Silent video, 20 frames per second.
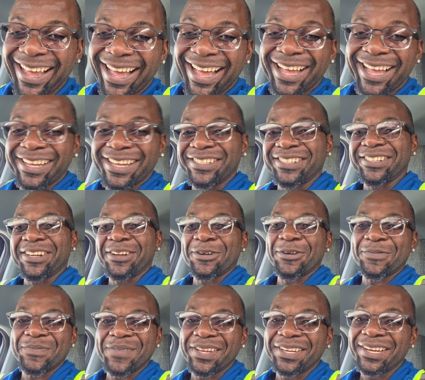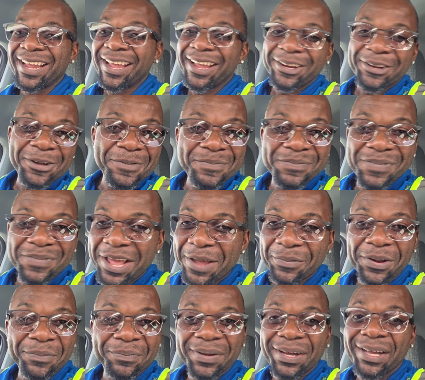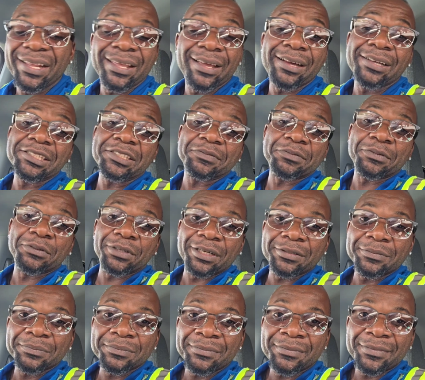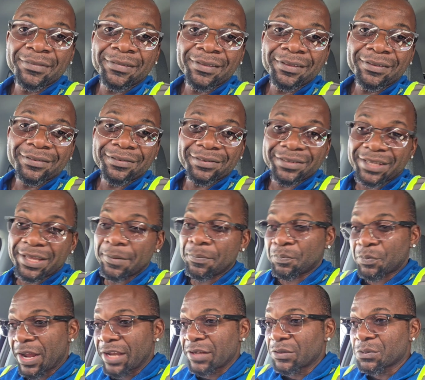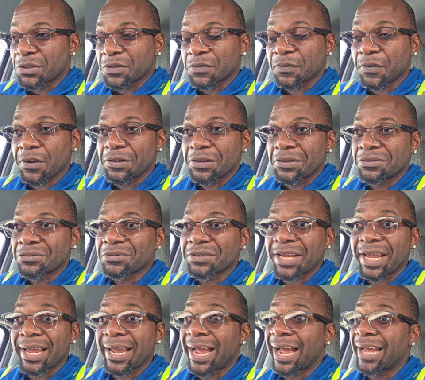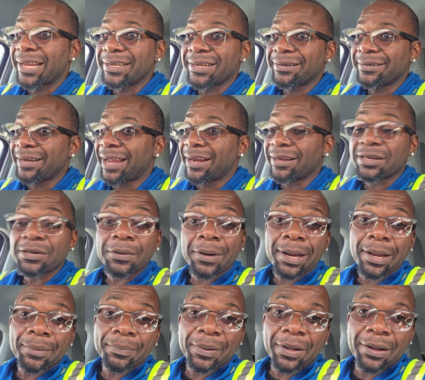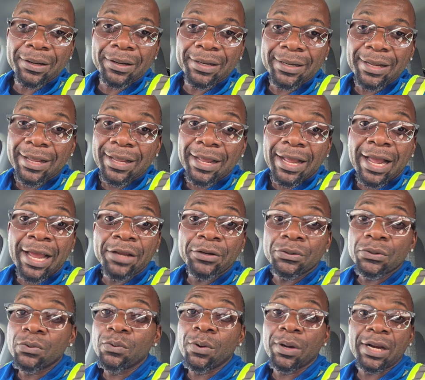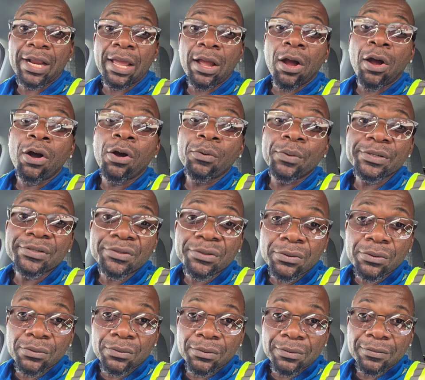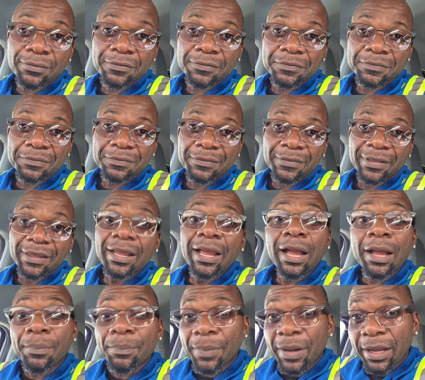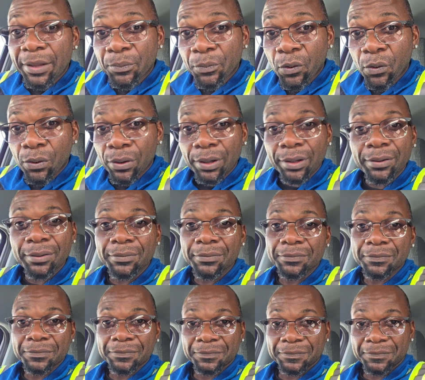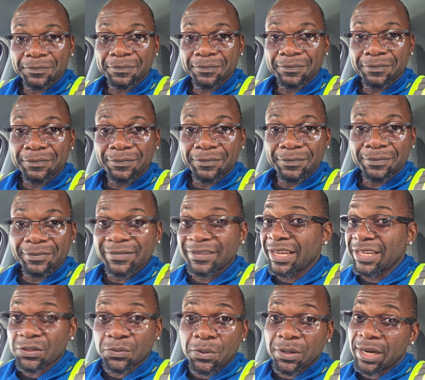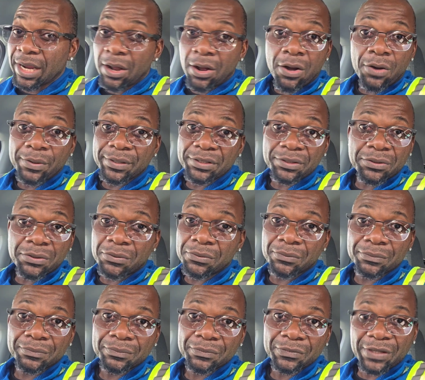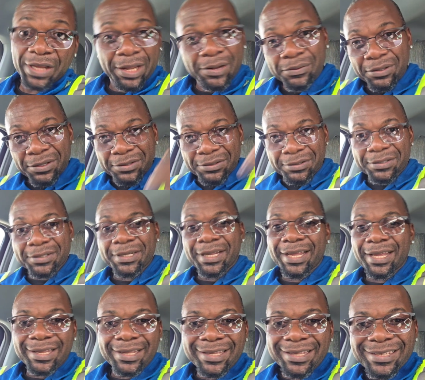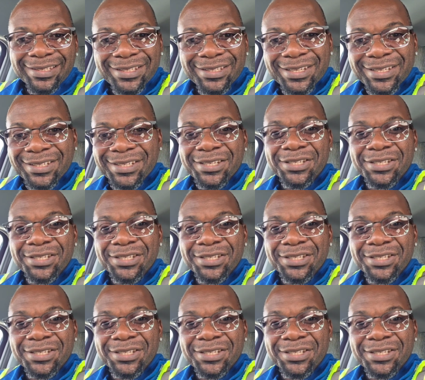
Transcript: Assume it. Don't blame nobody else for it. Okay, price was falling today. I did not cry about it. I do what I always do. I buy more. That's what I always do. Okay, look, this is